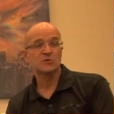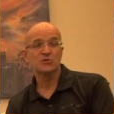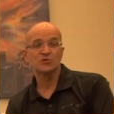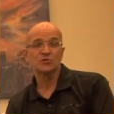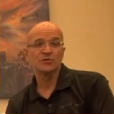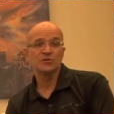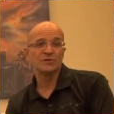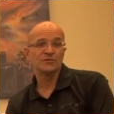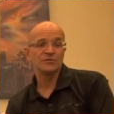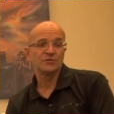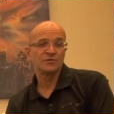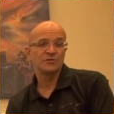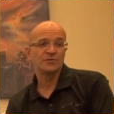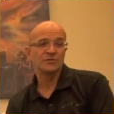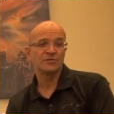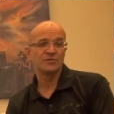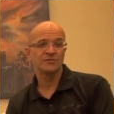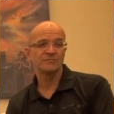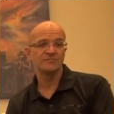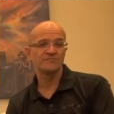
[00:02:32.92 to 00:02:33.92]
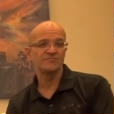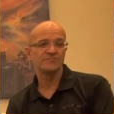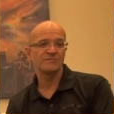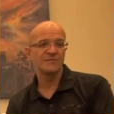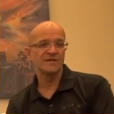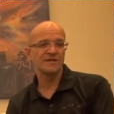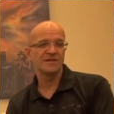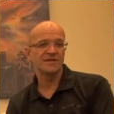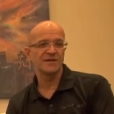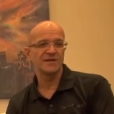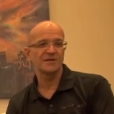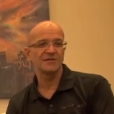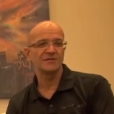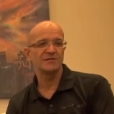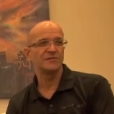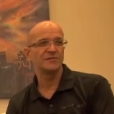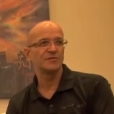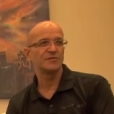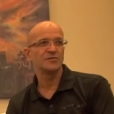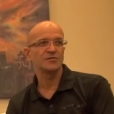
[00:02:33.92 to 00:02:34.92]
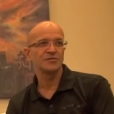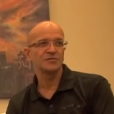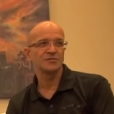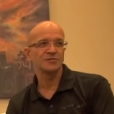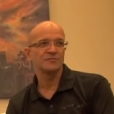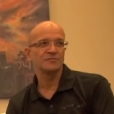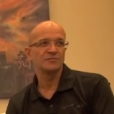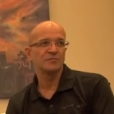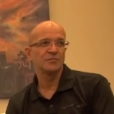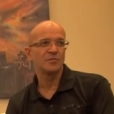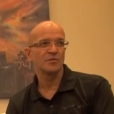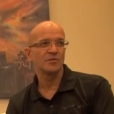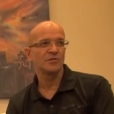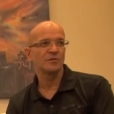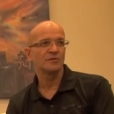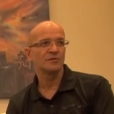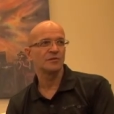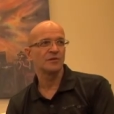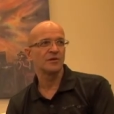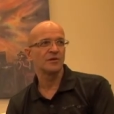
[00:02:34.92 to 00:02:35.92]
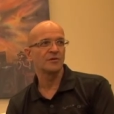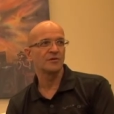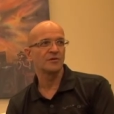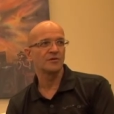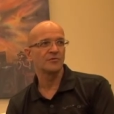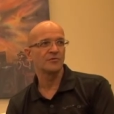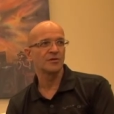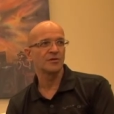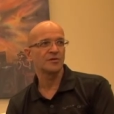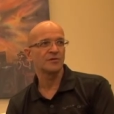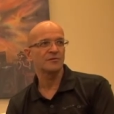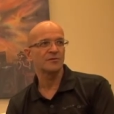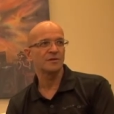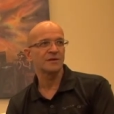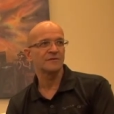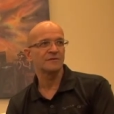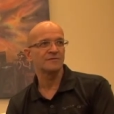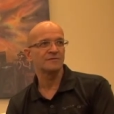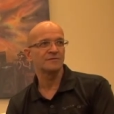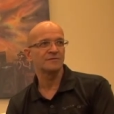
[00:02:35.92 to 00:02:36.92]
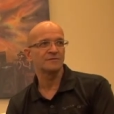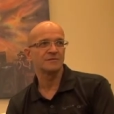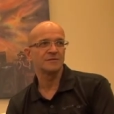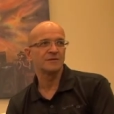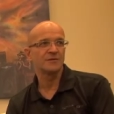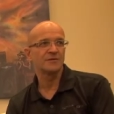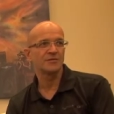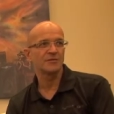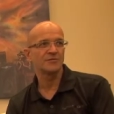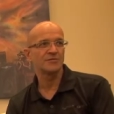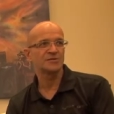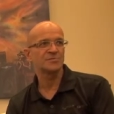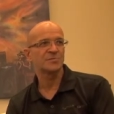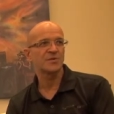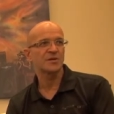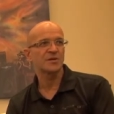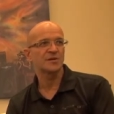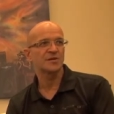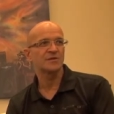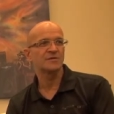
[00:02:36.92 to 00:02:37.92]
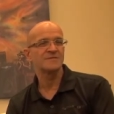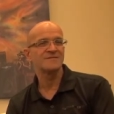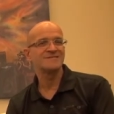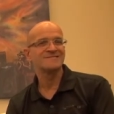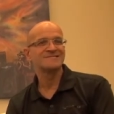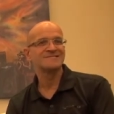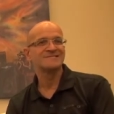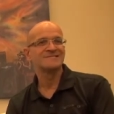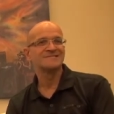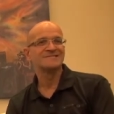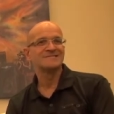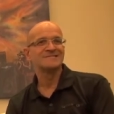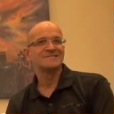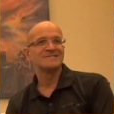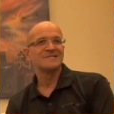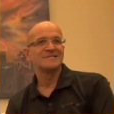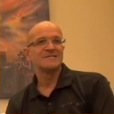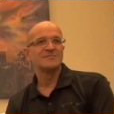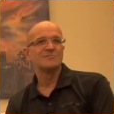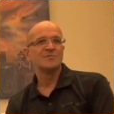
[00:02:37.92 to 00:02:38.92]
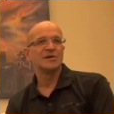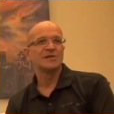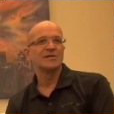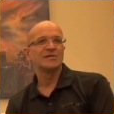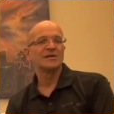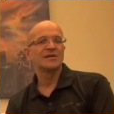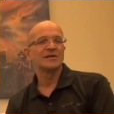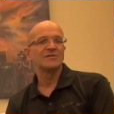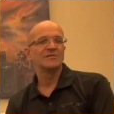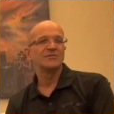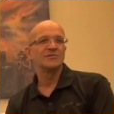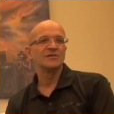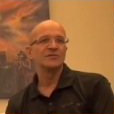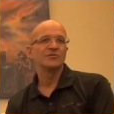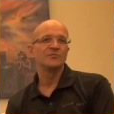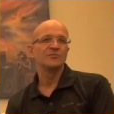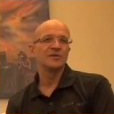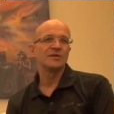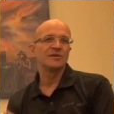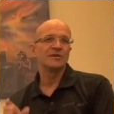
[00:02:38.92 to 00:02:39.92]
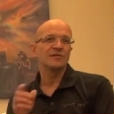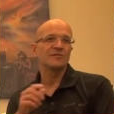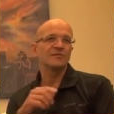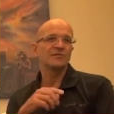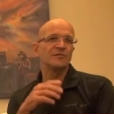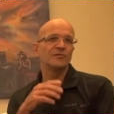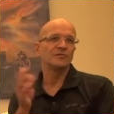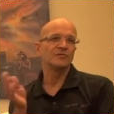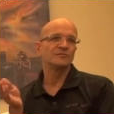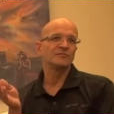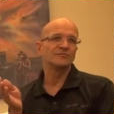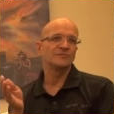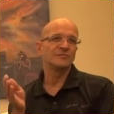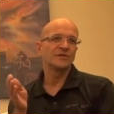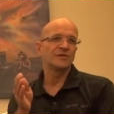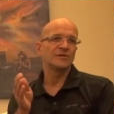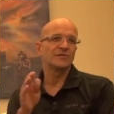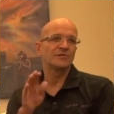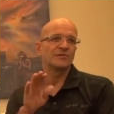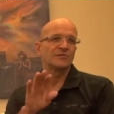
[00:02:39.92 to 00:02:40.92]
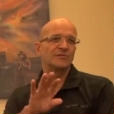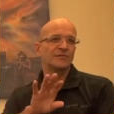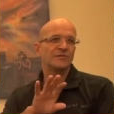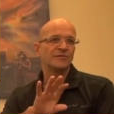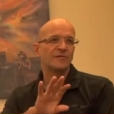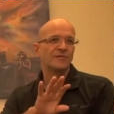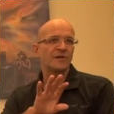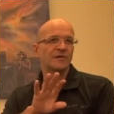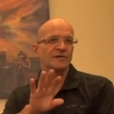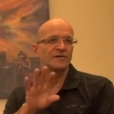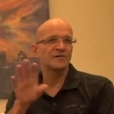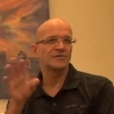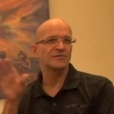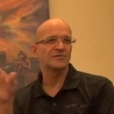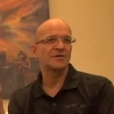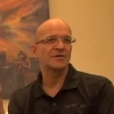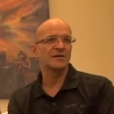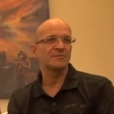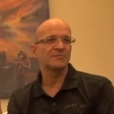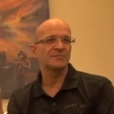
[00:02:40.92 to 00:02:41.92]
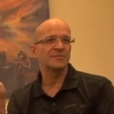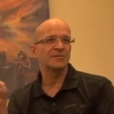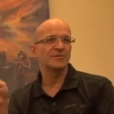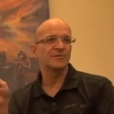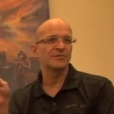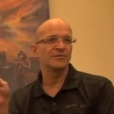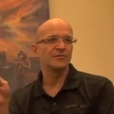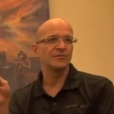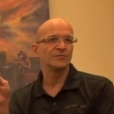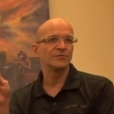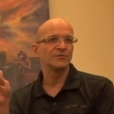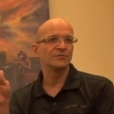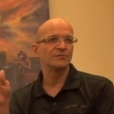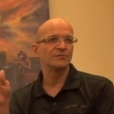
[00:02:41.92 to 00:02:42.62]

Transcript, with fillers: Could, you could think in the future more longer watercraft, longer spark. But you need to be careful not to fall in the trap to